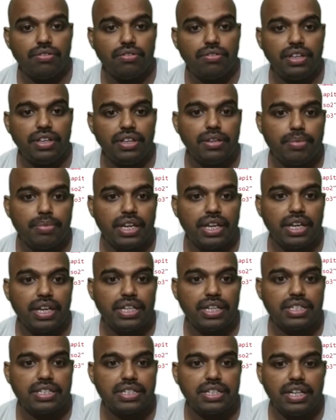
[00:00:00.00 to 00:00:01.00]
paste
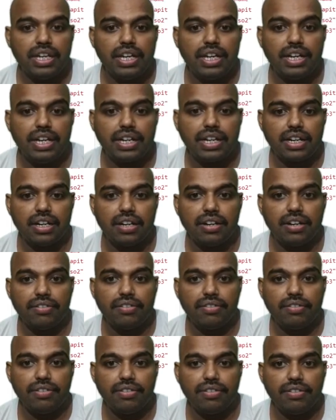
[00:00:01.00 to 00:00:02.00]
and
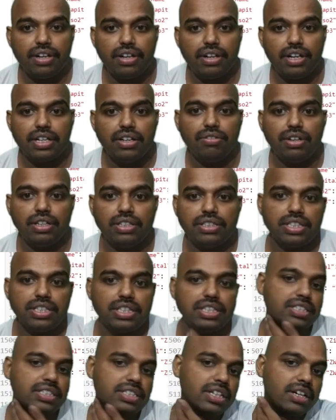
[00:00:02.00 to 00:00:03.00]
convert. Once it is
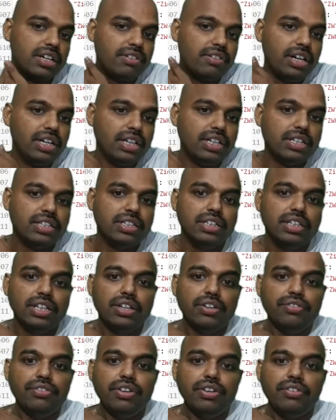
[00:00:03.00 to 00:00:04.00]
convert,
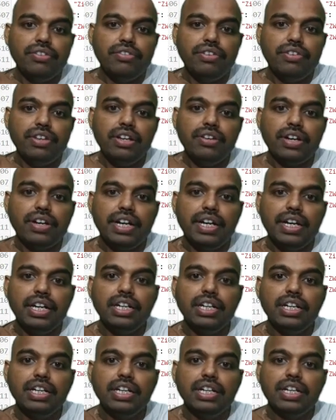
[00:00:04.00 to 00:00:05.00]
we will find
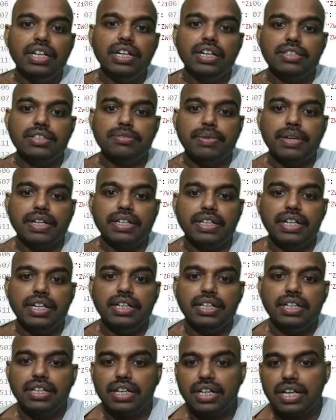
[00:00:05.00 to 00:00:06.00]
respected
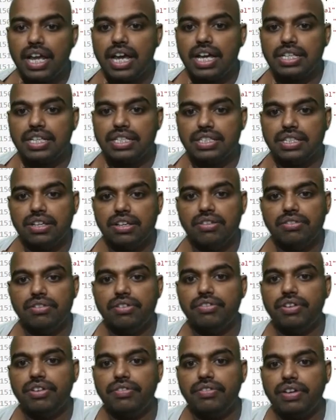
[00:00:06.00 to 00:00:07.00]
class. We
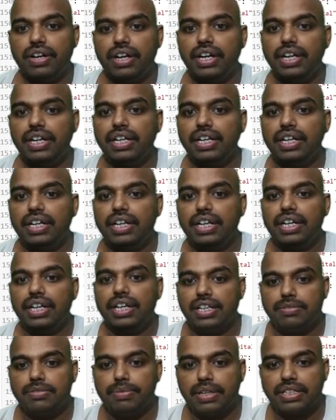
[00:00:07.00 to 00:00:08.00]
will find
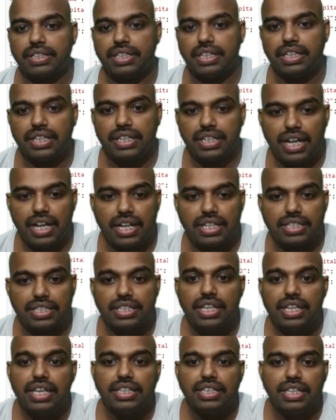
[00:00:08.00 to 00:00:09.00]
respected class.
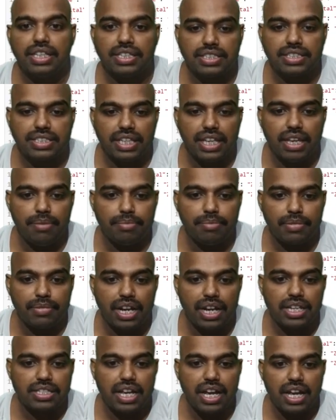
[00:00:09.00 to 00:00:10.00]
The same class
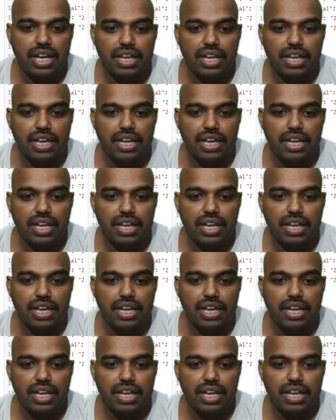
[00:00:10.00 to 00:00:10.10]
I